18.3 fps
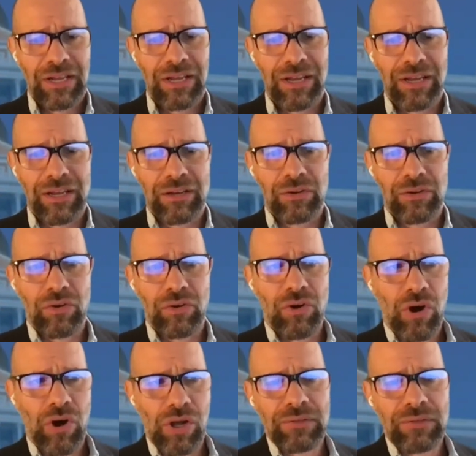and
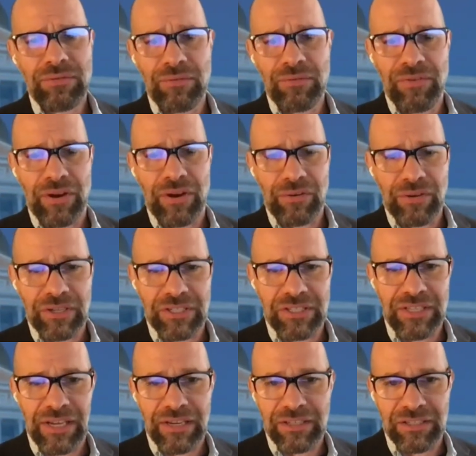all of the various
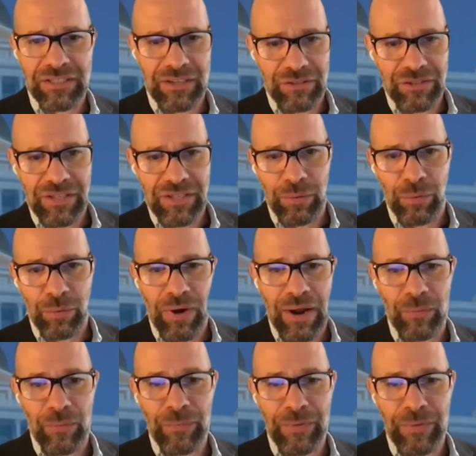data centers that were
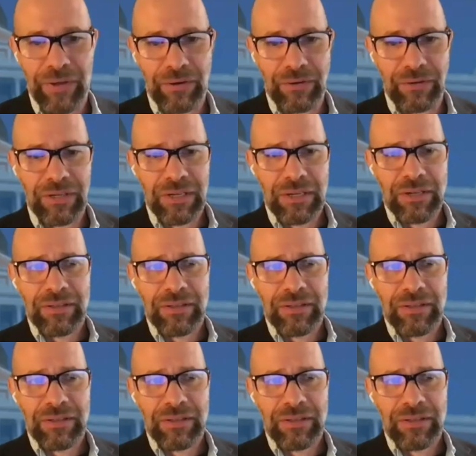out there